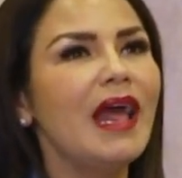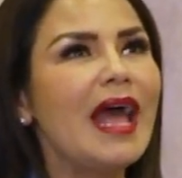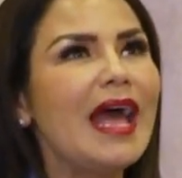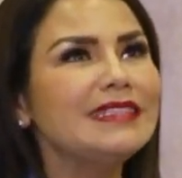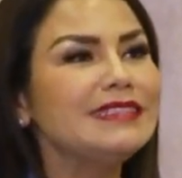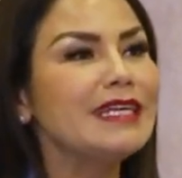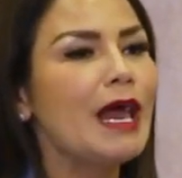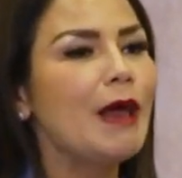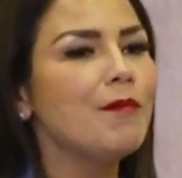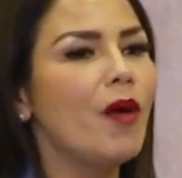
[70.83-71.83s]
And
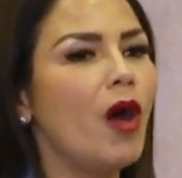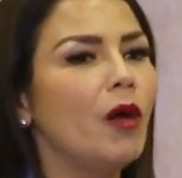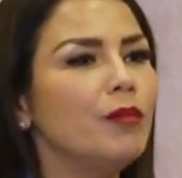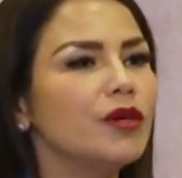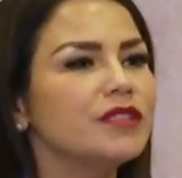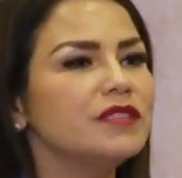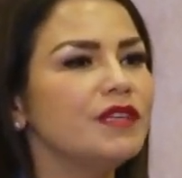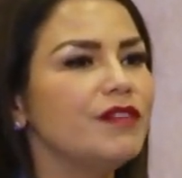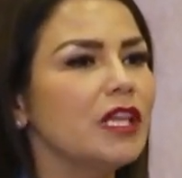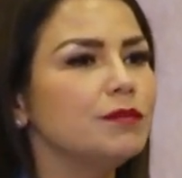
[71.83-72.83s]
um, all books
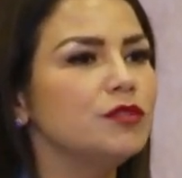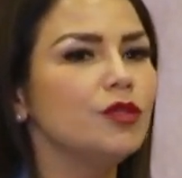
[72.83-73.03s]
developed